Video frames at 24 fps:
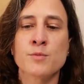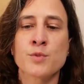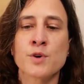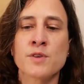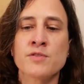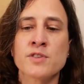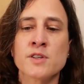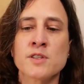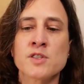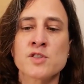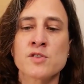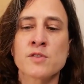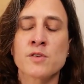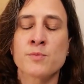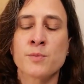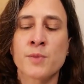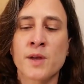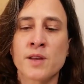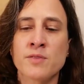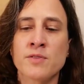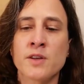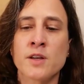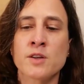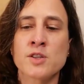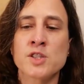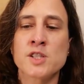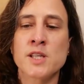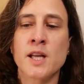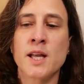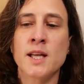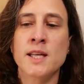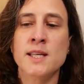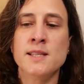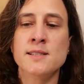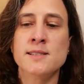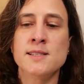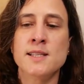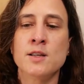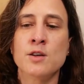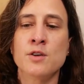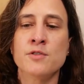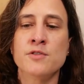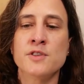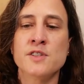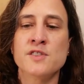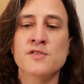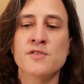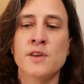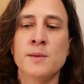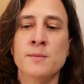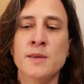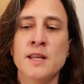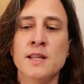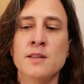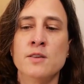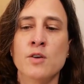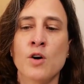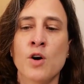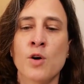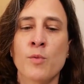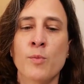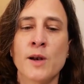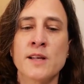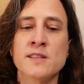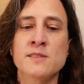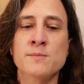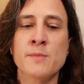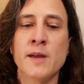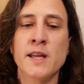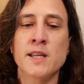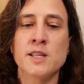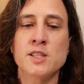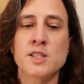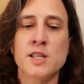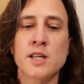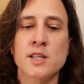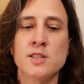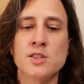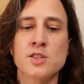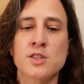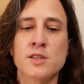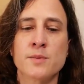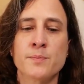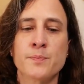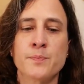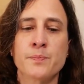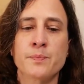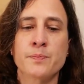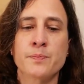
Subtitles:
preferentially cyclophosphamide or plasma exchange.